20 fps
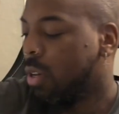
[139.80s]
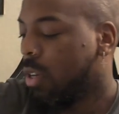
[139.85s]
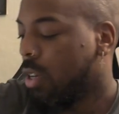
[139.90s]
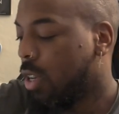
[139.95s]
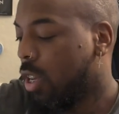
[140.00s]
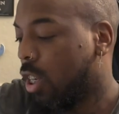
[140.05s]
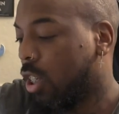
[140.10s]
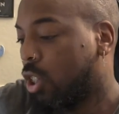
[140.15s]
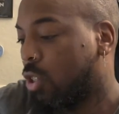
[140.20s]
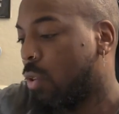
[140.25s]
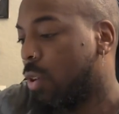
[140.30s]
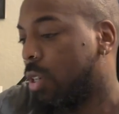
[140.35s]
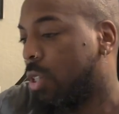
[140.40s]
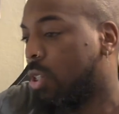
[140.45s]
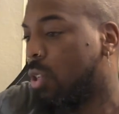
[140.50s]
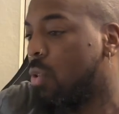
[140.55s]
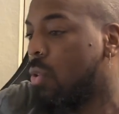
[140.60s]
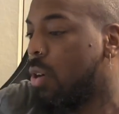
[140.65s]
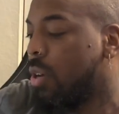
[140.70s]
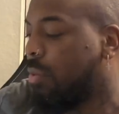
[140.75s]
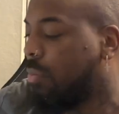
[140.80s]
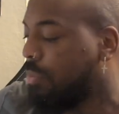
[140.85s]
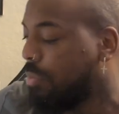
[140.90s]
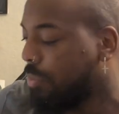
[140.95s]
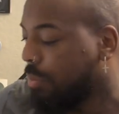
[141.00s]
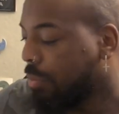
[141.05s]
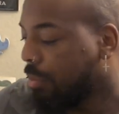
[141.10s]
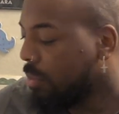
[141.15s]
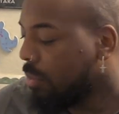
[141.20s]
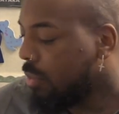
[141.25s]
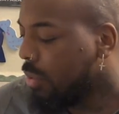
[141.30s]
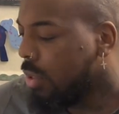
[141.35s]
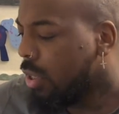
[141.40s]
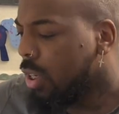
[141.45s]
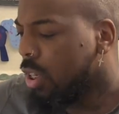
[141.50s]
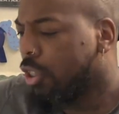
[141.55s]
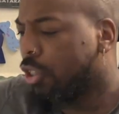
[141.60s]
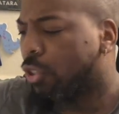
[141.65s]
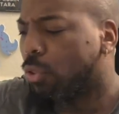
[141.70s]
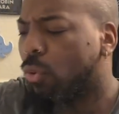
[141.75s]
Get straight to it.
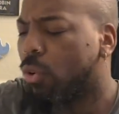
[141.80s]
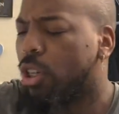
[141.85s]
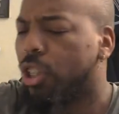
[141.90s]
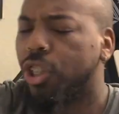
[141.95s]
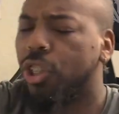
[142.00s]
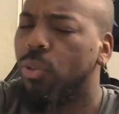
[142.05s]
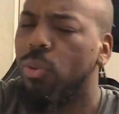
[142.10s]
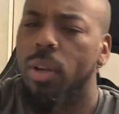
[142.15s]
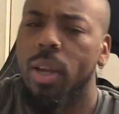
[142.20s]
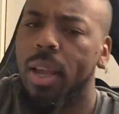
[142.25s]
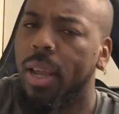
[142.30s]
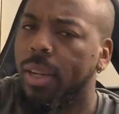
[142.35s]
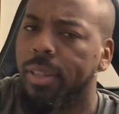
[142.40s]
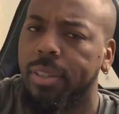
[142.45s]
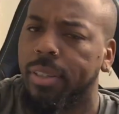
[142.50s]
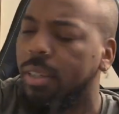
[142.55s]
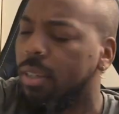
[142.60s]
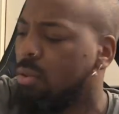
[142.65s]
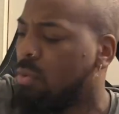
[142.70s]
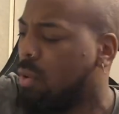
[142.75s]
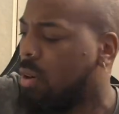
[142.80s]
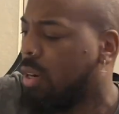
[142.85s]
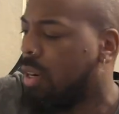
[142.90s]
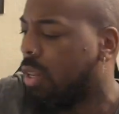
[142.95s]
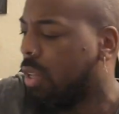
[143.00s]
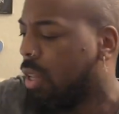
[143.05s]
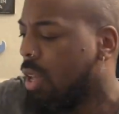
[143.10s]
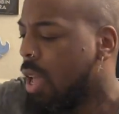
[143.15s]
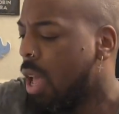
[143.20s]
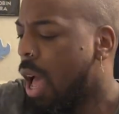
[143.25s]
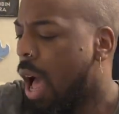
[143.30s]
So when the shoe instantly wanted it.